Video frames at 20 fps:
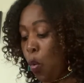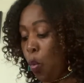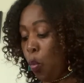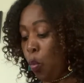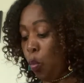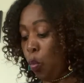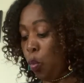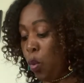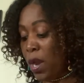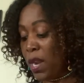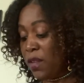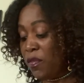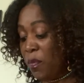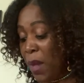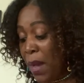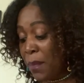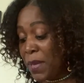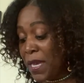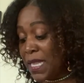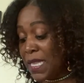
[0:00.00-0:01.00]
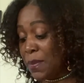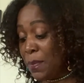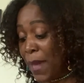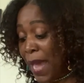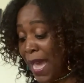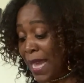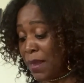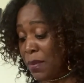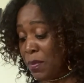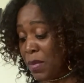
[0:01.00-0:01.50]
What if mom gets
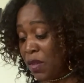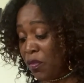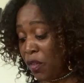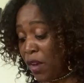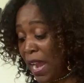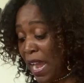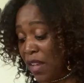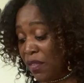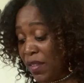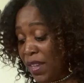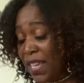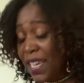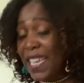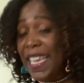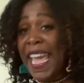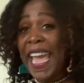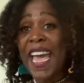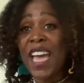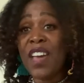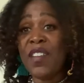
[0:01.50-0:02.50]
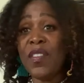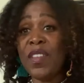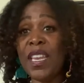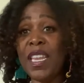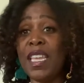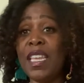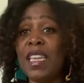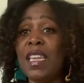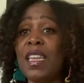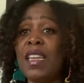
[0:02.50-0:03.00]
mad at me for having a
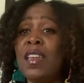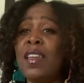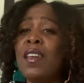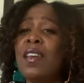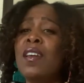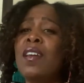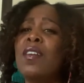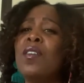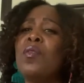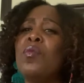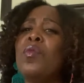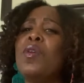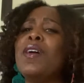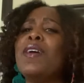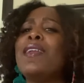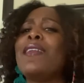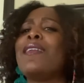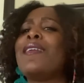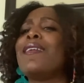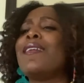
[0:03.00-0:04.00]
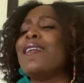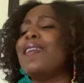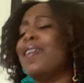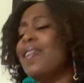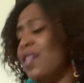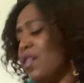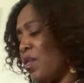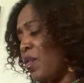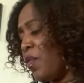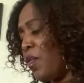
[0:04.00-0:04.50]
cavity? What
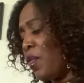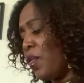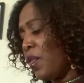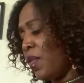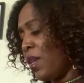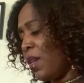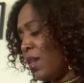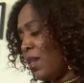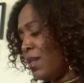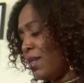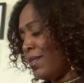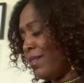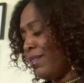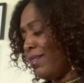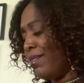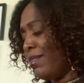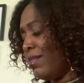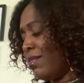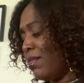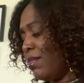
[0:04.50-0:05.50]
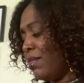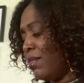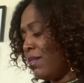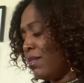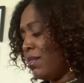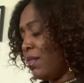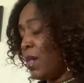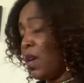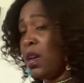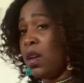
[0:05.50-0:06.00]
if?
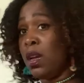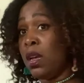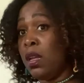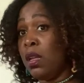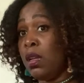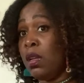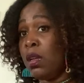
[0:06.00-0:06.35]
Huh?